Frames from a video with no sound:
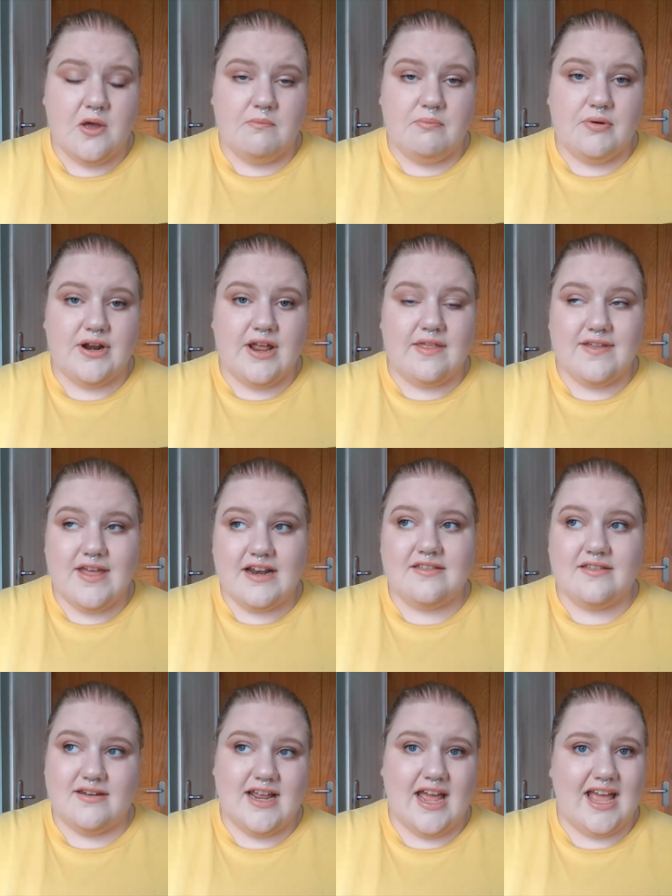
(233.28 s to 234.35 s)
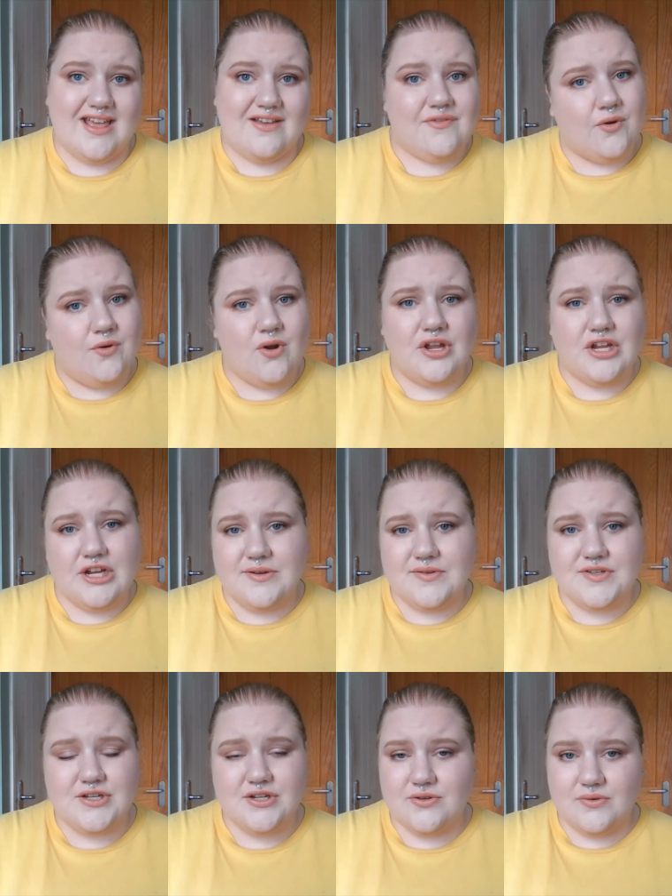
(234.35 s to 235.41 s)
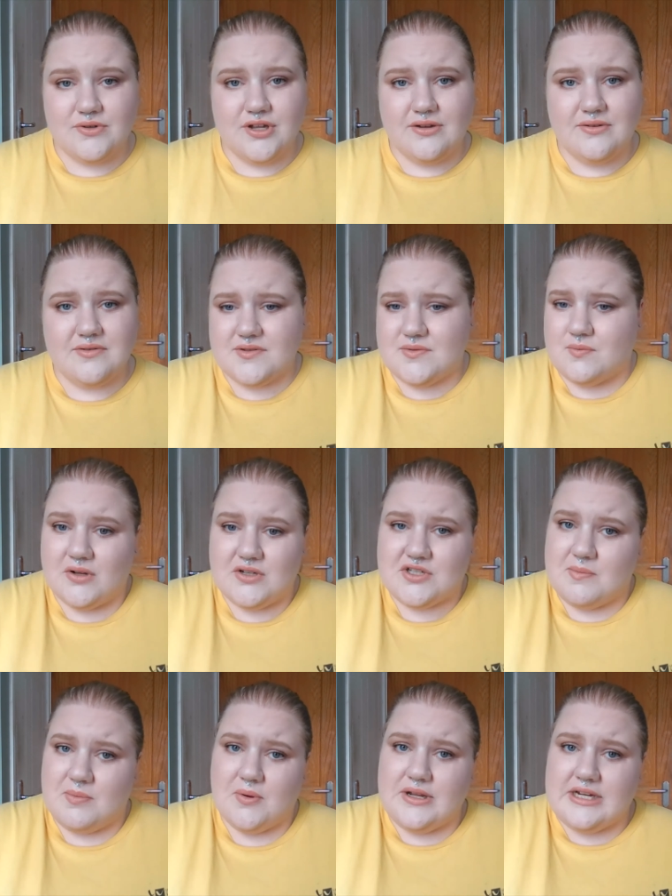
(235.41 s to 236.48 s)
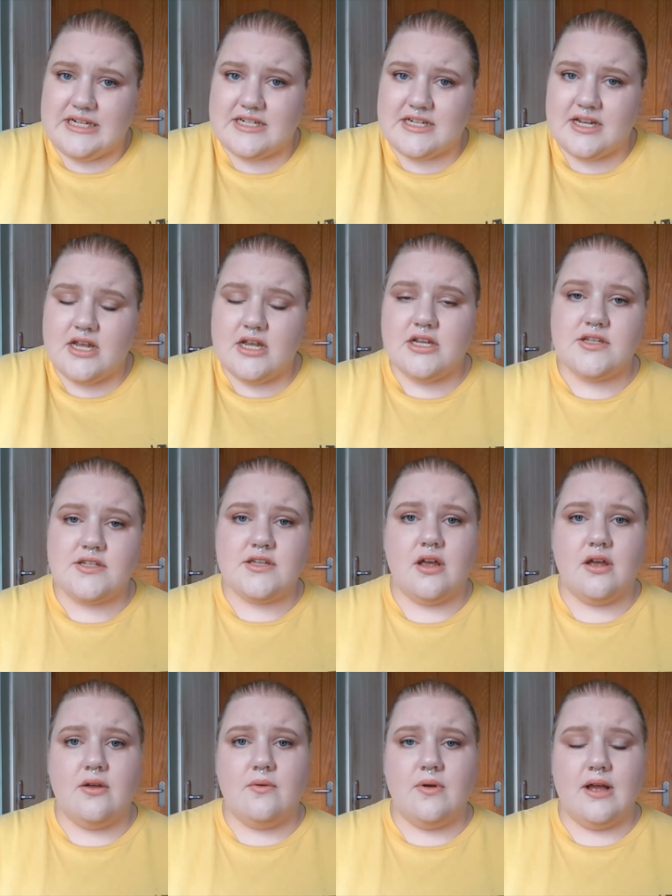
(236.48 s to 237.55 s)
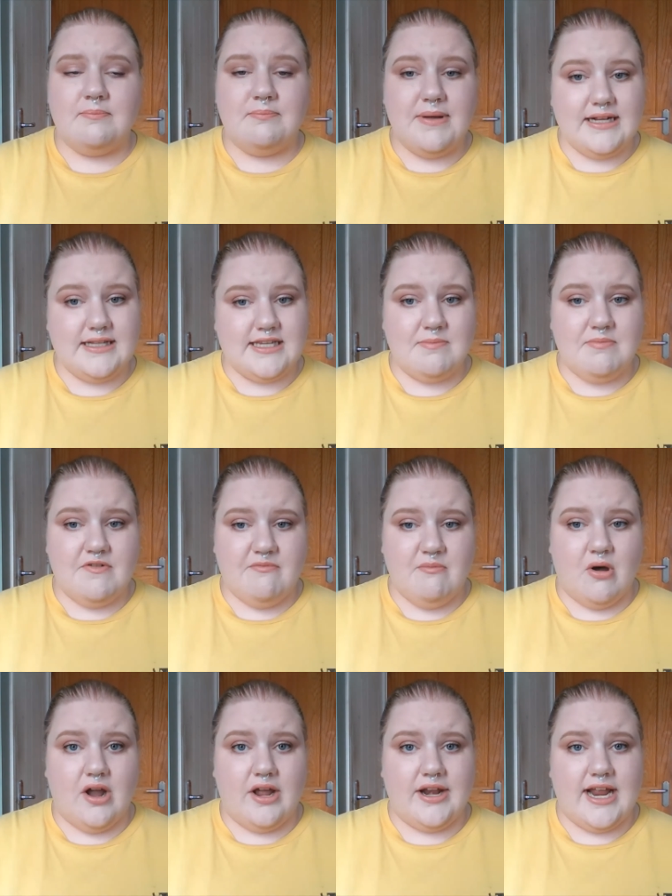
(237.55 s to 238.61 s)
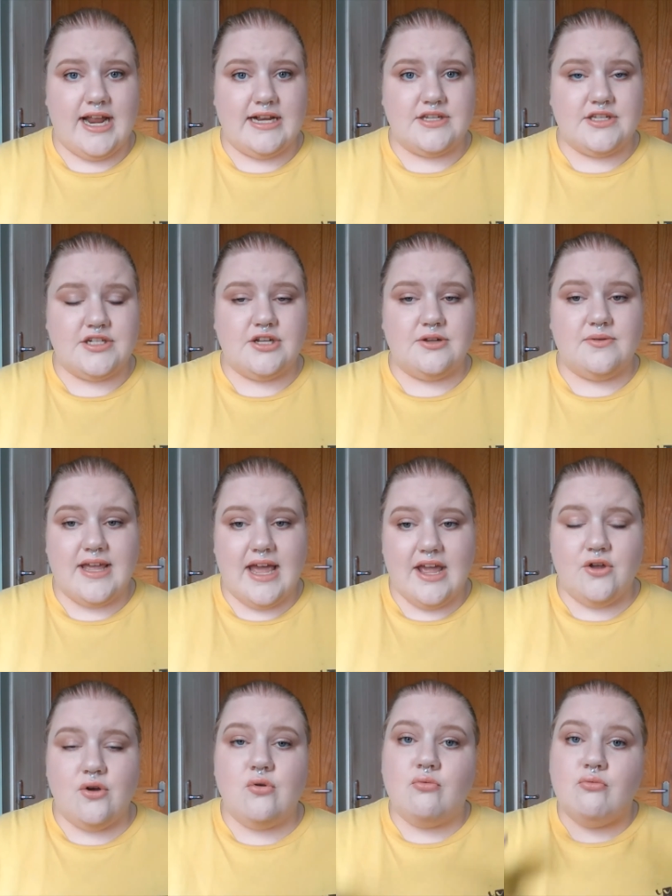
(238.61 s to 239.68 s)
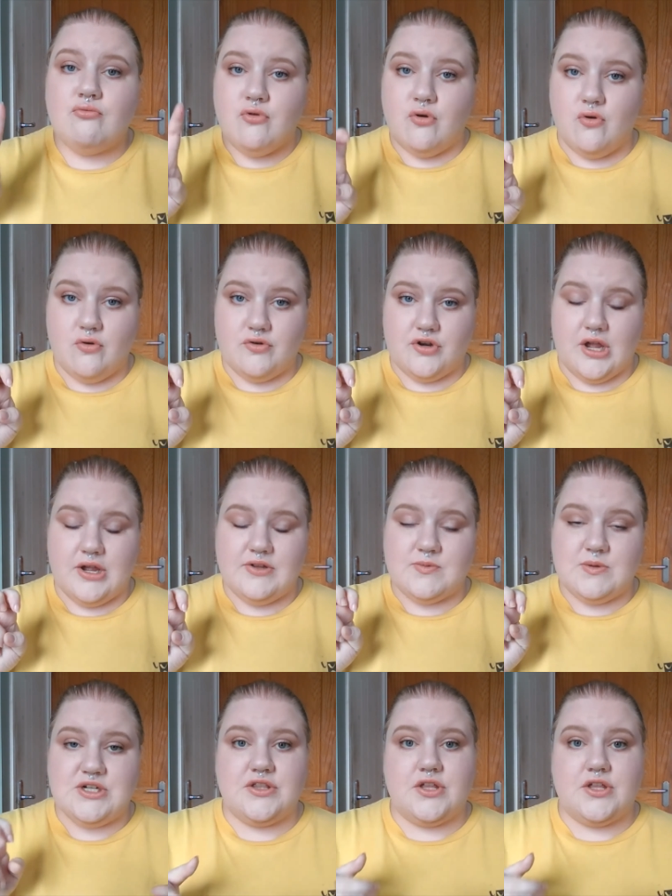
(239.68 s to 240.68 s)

but at the end of the day, if you're not using your notes, what's the point? So a big tip of mine is to get your raw notes, which